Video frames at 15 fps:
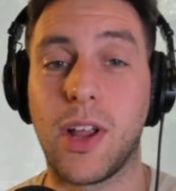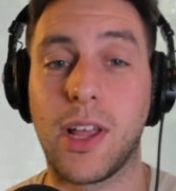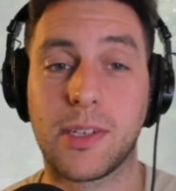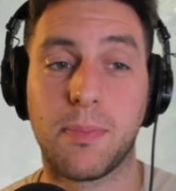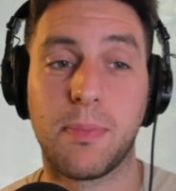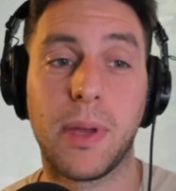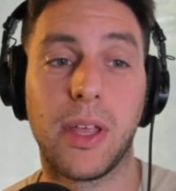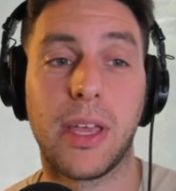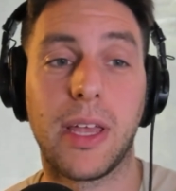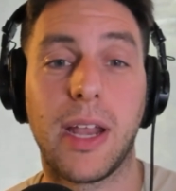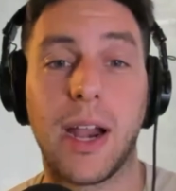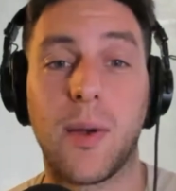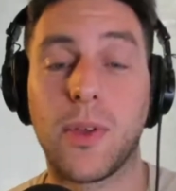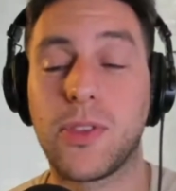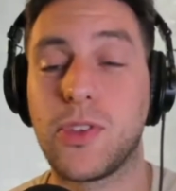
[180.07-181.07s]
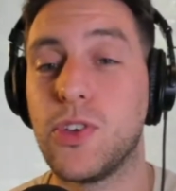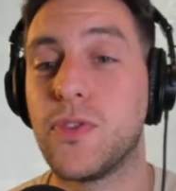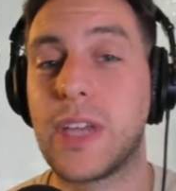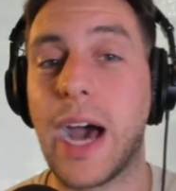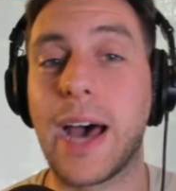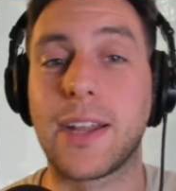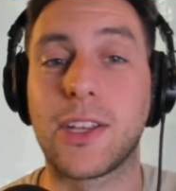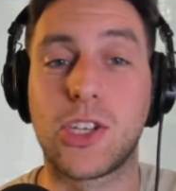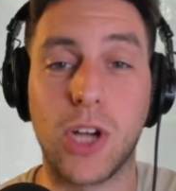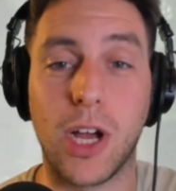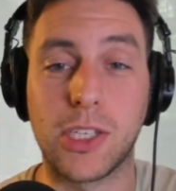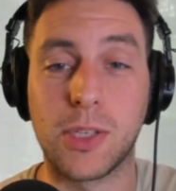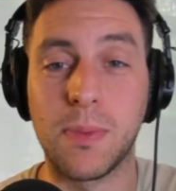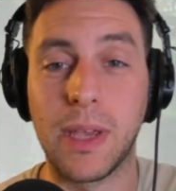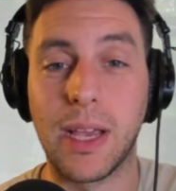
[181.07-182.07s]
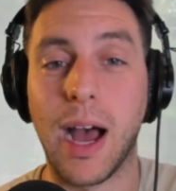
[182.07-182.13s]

as a billionaire with "You've got to trust me,"